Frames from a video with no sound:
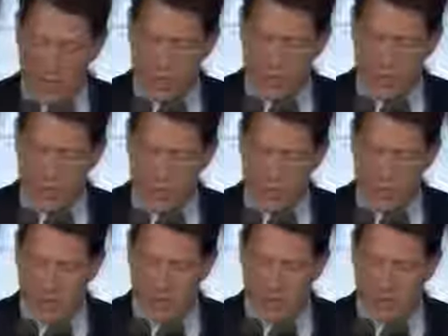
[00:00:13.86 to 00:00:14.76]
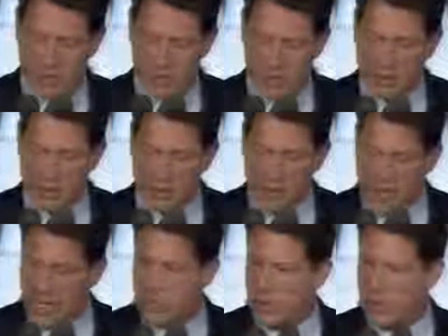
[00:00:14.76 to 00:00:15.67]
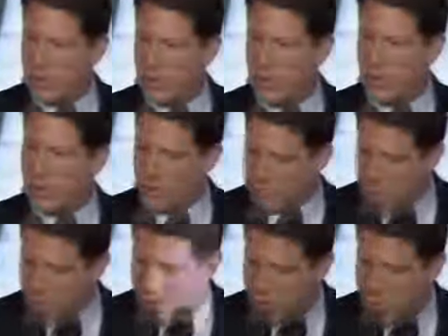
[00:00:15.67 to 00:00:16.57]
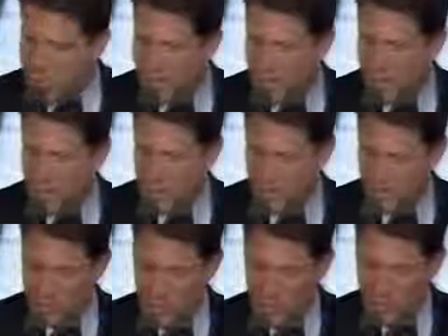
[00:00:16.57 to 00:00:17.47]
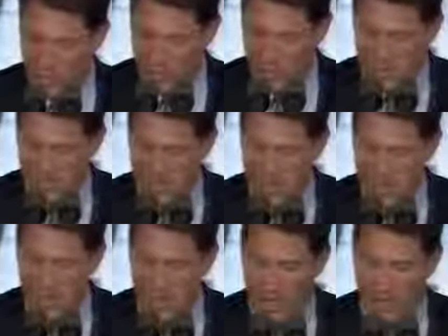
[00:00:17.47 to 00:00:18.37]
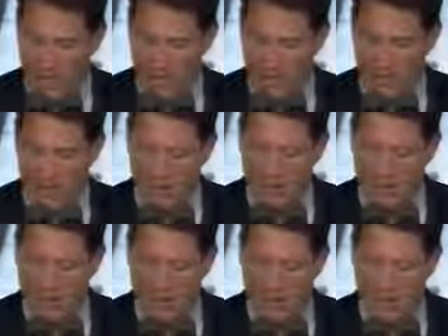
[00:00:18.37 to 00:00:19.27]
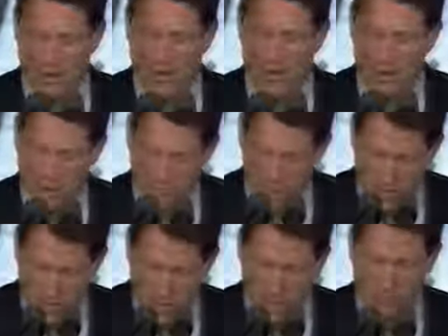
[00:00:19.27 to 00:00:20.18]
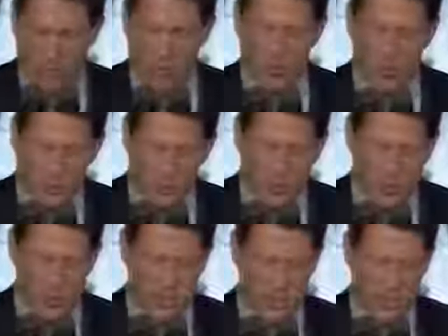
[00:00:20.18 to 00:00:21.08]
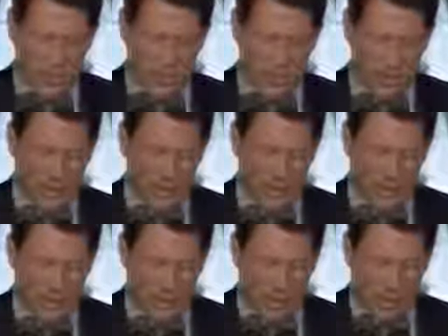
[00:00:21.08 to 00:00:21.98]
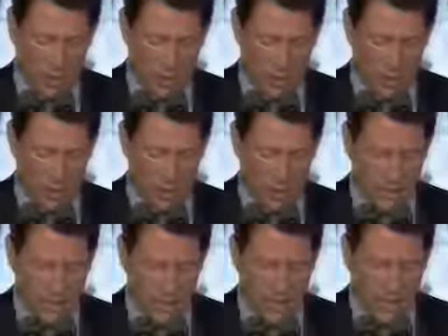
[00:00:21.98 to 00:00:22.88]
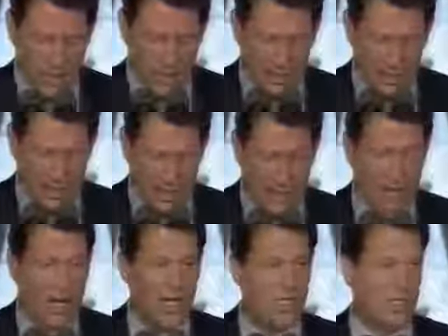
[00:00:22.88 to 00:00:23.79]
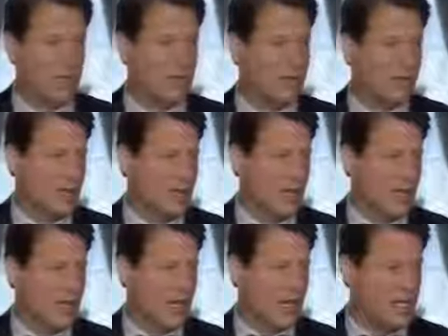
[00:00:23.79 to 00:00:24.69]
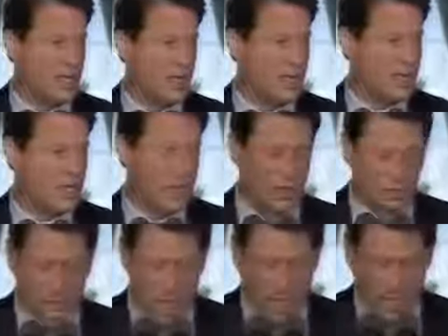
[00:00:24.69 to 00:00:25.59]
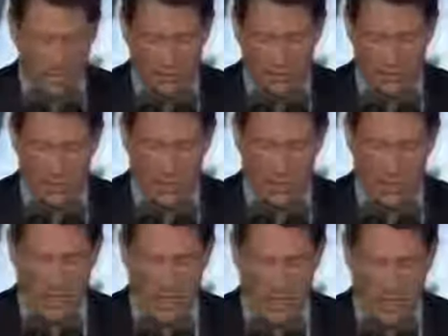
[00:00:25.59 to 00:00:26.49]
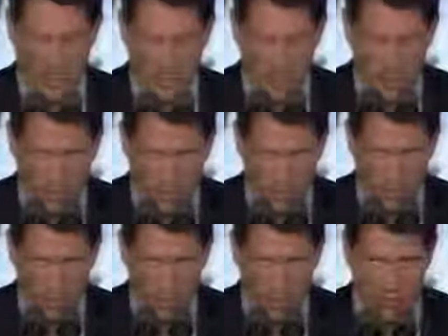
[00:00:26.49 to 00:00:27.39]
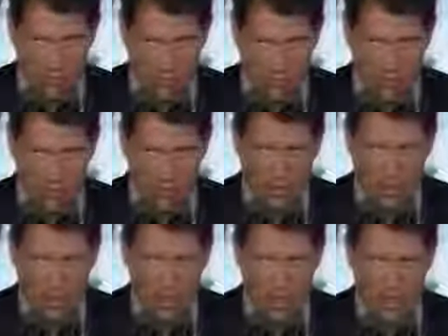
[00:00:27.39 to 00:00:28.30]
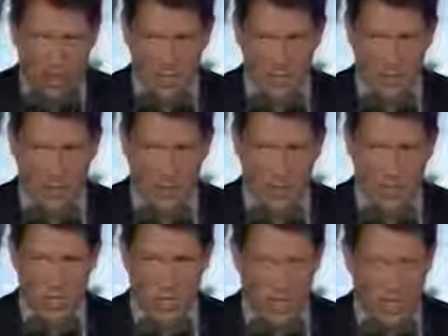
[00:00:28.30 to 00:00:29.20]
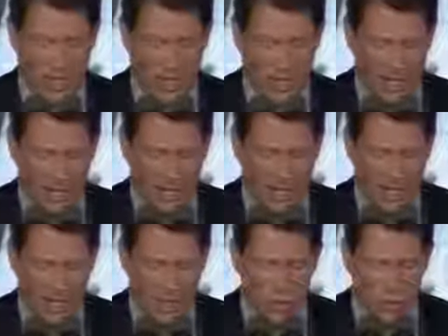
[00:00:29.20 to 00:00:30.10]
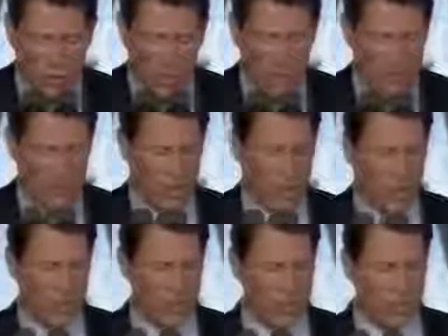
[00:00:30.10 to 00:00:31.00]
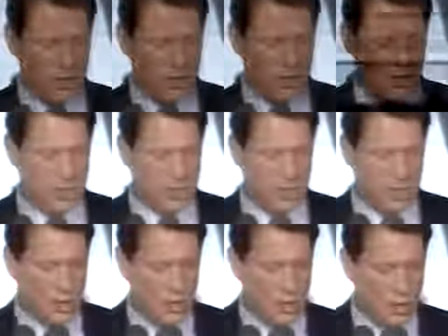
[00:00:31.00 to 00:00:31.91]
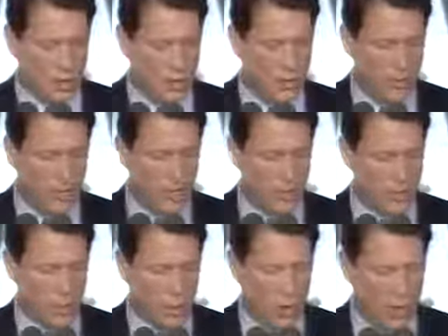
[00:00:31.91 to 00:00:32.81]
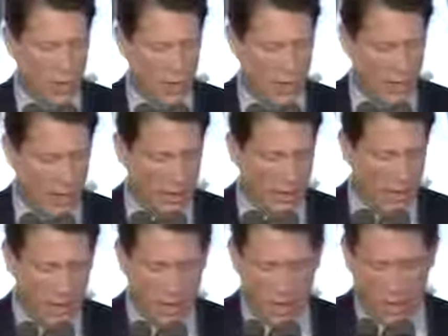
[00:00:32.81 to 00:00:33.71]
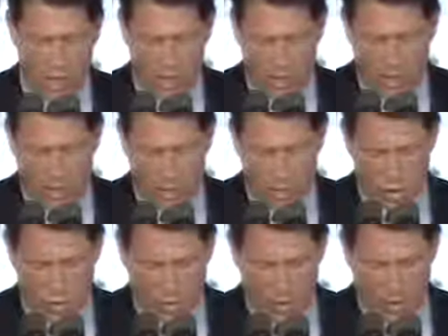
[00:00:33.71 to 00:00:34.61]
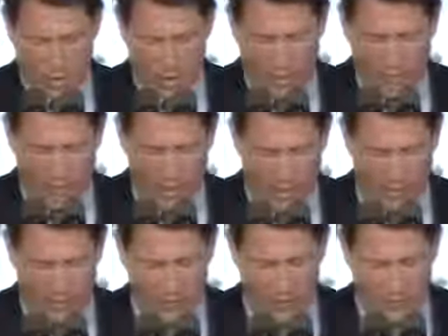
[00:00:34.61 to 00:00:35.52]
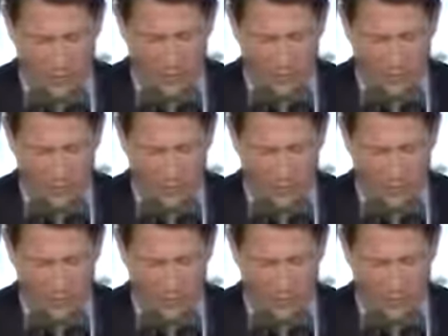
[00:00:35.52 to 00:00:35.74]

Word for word: uh, Senator Boxer and Senator Feinstein, who are present, and uh, several members of the bipartisan uh, delegation in the House of Representatives from California, and I hope that they will forgive me for not mentioning uh, each one because this is a large group that has worked together uh, extremely effectively.